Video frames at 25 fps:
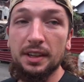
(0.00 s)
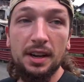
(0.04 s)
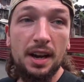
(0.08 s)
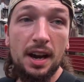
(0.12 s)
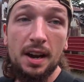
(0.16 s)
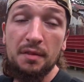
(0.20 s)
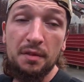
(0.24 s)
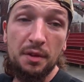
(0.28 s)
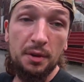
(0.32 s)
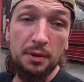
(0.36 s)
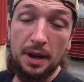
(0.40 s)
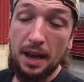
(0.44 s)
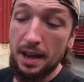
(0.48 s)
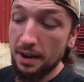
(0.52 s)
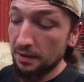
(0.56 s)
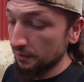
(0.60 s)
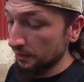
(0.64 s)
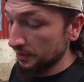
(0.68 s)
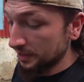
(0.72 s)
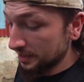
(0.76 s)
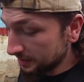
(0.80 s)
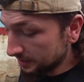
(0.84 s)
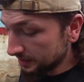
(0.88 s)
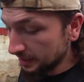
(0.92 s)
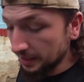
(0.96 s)

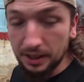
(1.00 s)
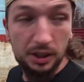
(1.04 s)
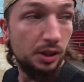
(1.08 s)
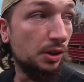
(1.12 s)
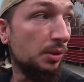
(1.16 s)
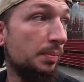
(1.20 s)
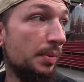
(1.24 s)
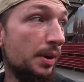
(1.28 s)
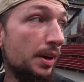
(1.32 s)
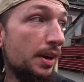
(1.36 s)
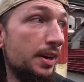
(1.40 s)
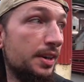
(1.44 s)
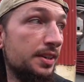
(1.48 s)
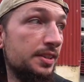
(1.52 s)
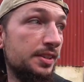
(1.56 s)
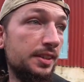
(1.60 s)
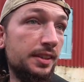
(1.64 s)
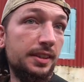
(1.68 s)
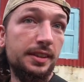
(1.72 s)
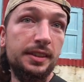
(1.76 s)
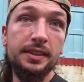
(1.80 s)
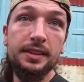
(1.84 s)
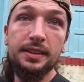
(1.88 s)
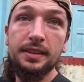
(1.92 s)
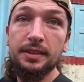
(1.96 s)
every single
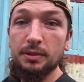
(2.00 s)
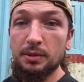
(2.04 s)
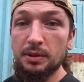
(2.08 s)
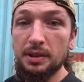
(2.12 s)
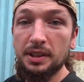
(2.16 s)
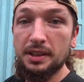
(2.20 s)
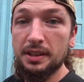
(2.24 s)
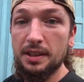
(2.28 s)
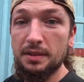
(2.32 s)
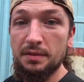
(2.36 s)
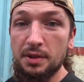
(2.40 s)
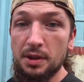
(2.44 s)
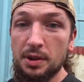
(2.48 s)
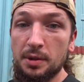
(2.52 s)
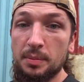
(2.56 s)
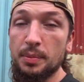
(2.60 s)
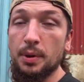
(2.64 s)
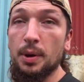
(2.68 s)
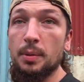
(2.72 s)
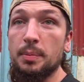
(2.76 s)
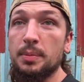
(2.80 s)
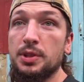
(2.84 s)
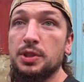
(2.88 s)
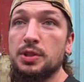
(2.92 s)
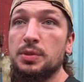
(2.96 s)
person will give you a
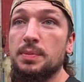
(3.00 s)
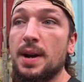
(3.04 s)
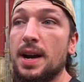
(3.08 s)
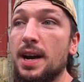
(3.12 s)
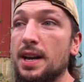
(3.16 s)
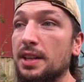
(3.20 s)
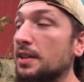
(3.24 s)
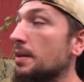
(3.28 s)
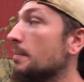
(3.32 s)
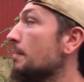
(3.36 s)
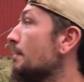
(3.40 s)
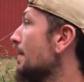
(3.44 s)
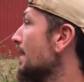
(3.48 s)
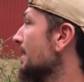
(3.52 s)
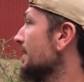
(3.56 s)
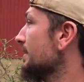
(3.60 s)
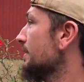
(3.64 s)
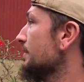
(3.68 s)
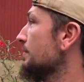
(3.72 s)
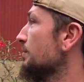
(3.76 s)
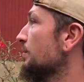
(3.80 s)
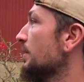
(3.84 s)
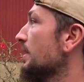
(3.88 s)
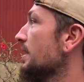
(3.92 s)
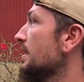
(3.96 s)
proper smile and a
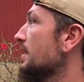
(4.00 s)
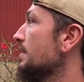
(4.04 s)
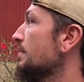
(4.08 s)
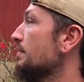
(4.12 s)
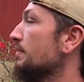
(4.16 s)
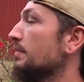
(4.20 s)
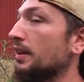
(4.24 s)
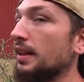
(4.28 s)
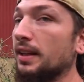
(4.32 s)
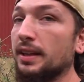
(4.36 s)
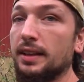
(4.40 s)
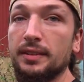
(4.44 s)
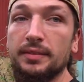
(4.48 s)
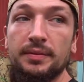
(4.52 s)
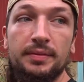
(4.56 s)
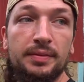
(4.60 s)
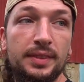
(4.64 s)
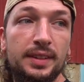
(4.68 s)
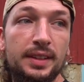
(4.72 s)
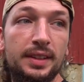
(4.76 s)
massive wave, like.